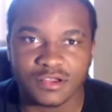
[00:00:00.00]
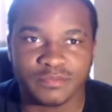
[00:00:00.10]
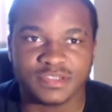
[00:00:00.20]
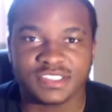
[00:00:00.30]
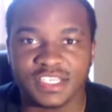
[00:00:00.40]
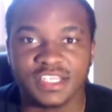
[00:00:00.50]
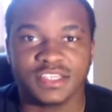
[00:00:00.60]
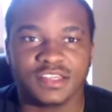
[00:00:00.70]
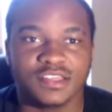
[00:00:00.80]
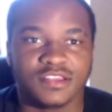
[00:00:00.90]

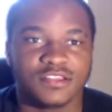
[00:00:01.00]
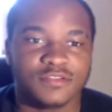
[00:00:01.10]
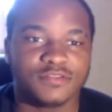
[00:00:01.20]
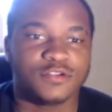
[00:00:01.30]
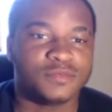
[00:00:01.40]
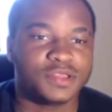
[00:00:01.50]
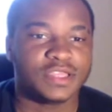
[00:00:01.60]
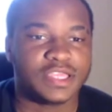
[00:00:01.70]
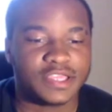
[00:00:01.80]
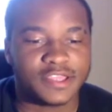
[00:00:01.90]
presented, you feel me?
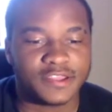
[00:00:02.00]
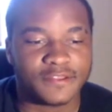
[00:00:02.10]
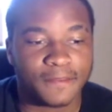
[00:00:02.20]
And